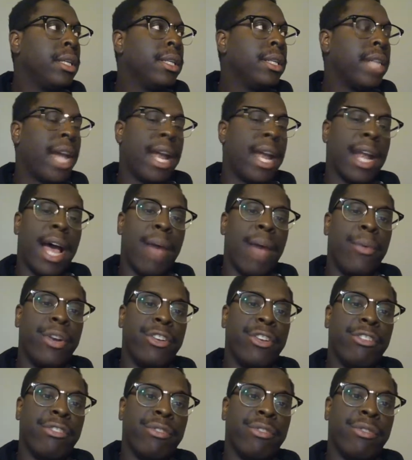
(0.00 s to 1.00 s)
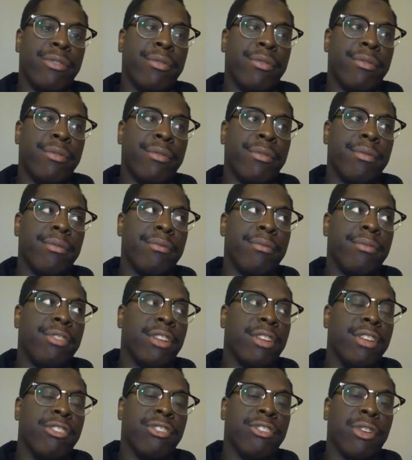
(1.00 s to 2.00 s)
that I would just
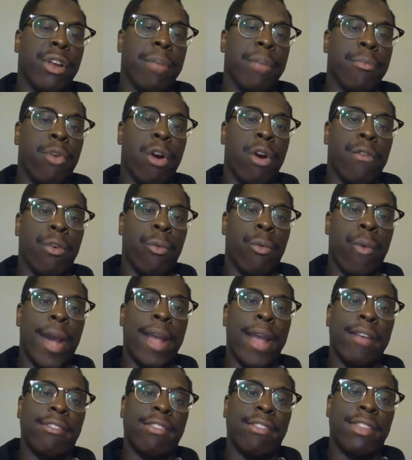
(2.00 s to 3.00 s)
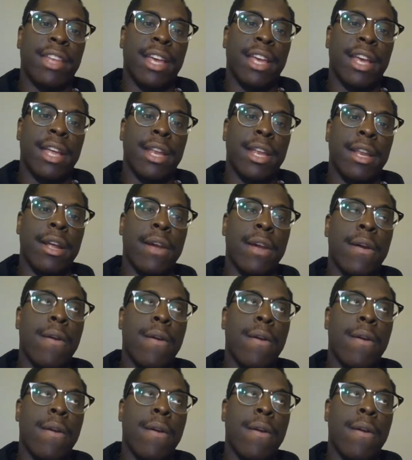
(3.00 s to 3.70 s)
consider it more of a waste than,